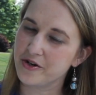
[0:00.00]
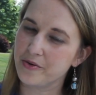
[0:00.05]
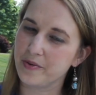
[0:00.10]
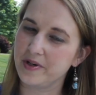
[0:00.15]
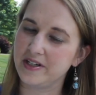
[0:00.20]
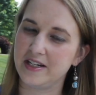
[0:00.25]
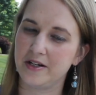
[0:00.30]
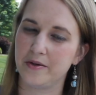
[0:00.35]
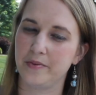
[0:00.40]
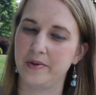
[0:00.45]
we
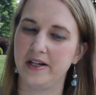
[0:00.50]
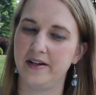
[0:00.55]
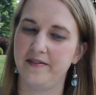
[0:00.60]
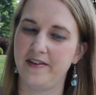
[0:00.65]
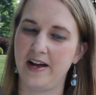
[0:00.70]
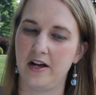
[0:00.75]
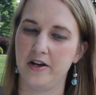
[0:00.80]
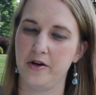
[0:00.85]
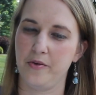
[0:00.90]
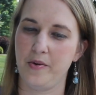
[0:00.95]
did a
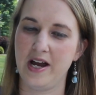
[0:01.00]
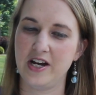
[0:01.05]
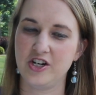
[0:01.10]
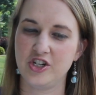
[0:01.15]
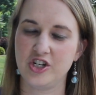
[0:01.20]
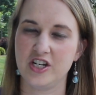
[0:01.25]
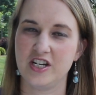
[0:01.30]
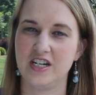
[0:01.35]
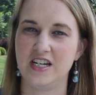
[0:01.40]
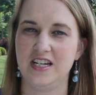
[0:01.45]

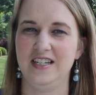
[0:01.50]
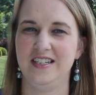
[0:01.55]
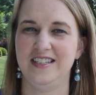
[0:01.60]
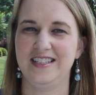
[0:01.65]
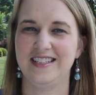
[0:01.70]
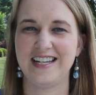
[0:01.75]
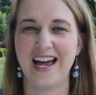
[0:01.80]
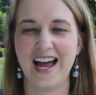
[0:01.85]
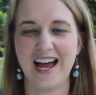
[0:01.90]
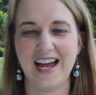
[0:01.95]
reevaluation and
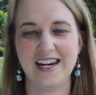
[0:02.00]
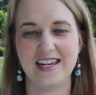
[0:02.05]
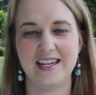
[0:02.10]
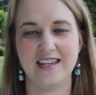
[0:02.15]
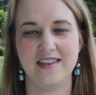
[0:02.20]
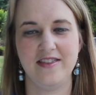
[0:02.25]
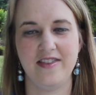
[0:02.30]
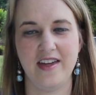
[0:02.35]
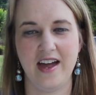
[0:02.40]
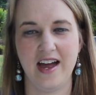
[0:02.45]

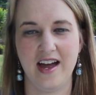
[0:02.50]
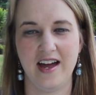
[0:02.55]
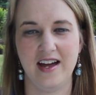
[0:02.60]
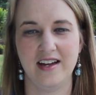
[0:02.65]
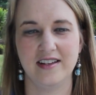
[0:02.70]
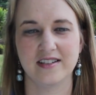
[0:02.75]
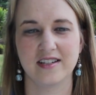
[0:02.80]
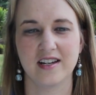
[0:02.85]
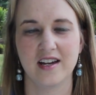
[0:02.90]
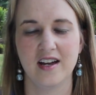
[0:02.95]
decided
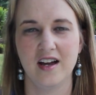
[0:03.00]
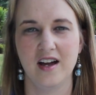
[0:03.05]
that